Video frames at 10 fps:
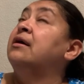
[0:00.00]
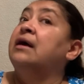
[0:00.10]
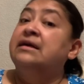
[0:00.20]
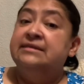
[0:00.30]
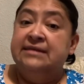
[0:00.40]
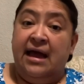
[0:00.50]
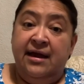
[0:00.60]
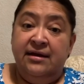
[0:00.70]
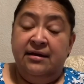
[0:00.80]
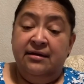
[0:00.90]
a
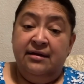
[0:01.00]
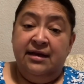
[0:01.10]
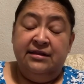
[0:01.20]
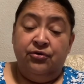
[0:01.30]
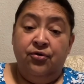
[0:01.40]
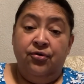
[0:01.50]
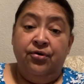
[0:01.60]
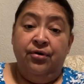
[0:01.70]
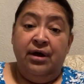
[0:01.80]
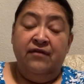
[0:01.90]
sign at the
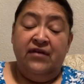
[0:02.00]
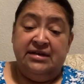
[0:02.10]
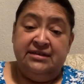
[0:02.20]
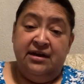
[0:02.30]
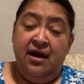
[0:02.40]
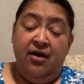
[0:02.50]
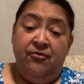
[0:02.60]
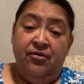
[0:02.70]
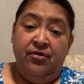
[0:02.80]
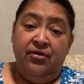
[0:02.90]
corner of
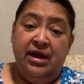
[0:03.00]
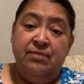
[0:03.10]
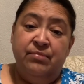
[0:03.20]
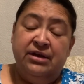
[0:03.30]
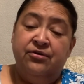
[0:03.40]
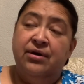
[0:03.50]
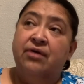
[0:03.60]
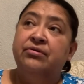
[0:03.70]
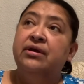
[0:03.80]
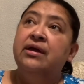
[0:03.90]
Eisenhower and
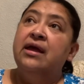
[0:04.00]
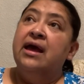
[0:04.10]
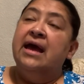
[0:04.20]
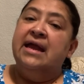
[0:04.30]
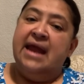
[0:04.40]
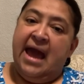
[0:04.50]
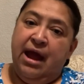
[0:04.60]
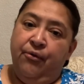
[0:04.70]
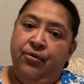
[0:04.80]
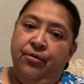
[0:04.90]
Mid-Crown, an
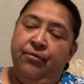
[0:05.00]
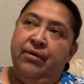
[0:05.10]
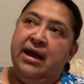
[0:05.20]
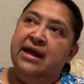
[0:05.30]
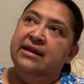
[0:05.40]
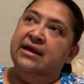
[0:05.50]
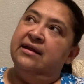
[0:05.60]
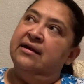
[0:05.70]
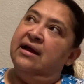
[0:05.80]
arrow, and then